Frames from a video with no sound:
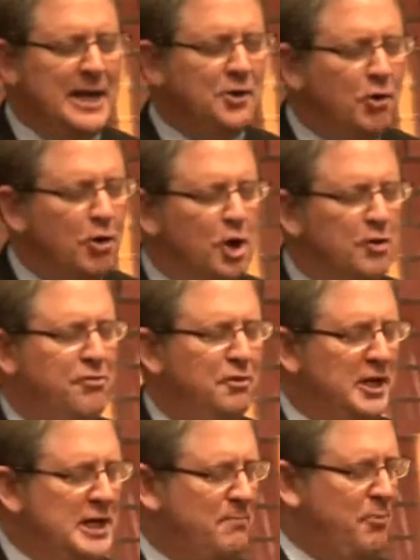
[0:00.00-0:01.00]
an
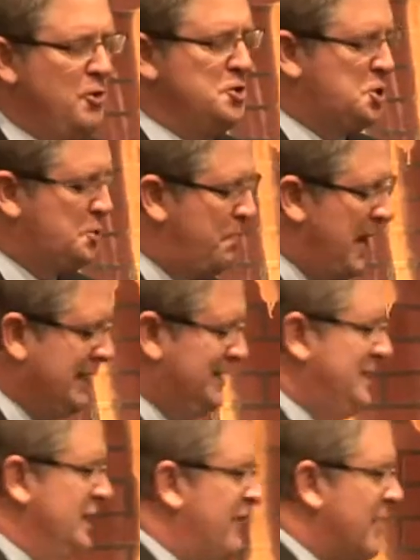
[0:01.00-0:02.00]
earthly
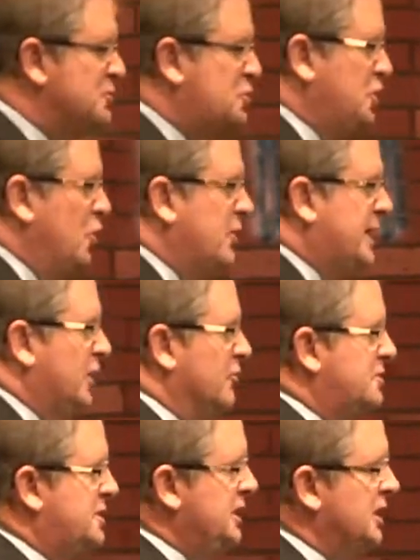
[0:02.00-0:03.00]
perspective. I'm so
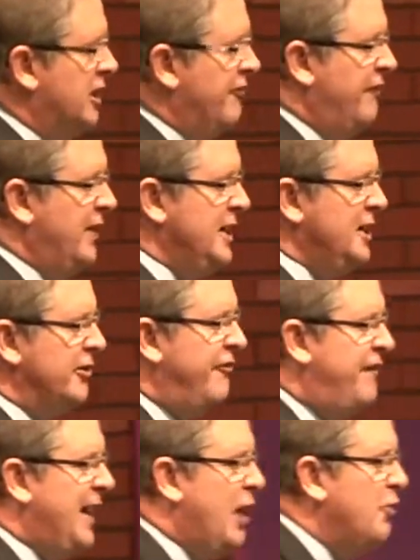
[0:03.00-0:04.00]
guilty of
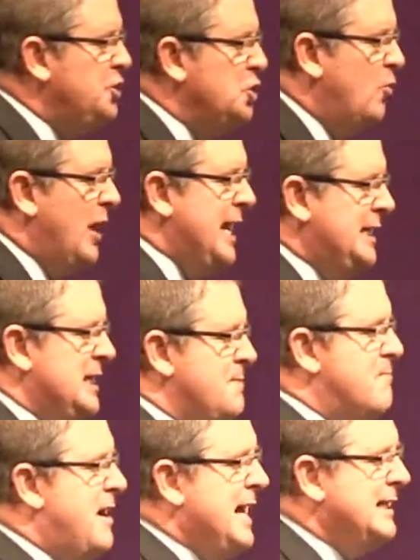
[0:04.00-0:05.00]

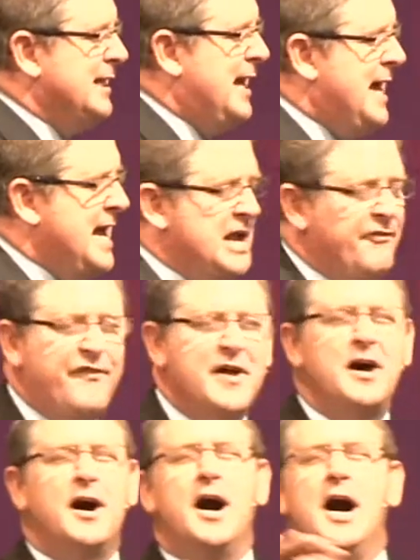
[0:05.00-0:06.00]
evaluating my life